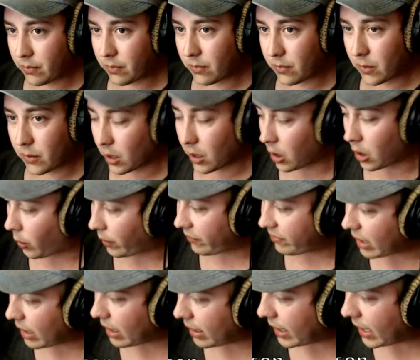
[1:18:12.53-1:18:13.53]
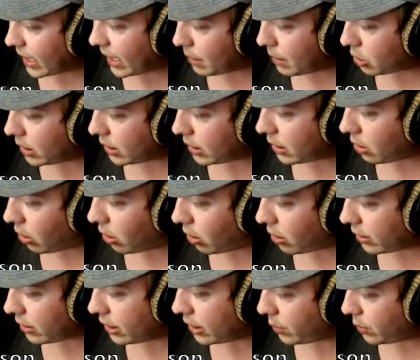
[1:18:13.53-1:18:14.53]
Oh, I've got hammering,
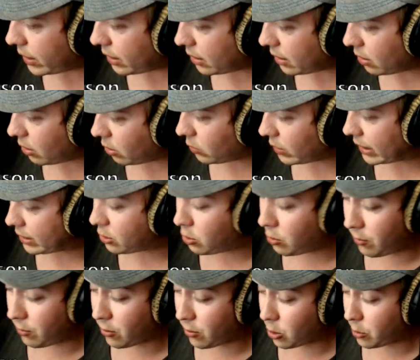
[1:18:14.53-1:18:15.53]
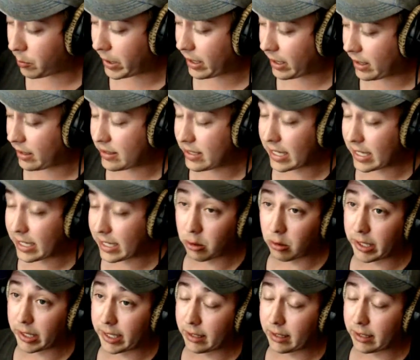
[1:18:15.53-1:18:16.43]
arguing, electroforming, and tinkering.